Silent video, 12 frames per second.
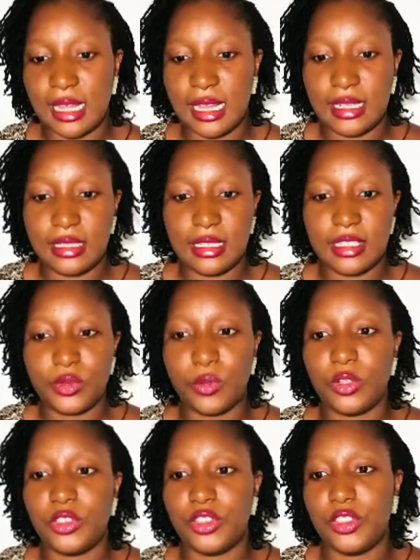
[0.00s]
and this
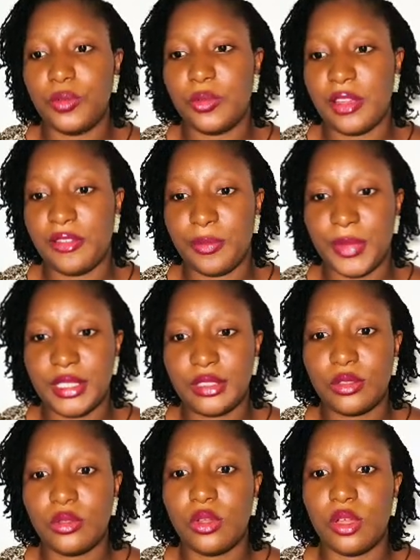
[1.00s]
one shouldn't be
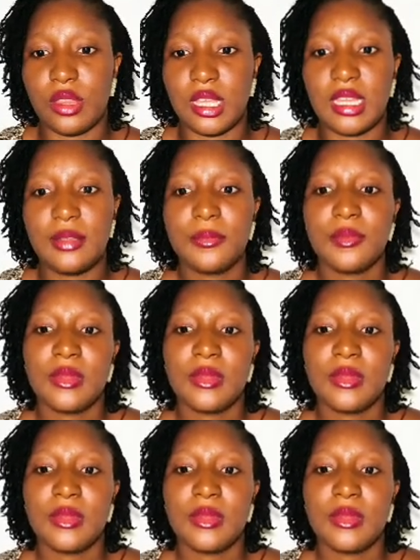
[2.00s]
alphabetical order.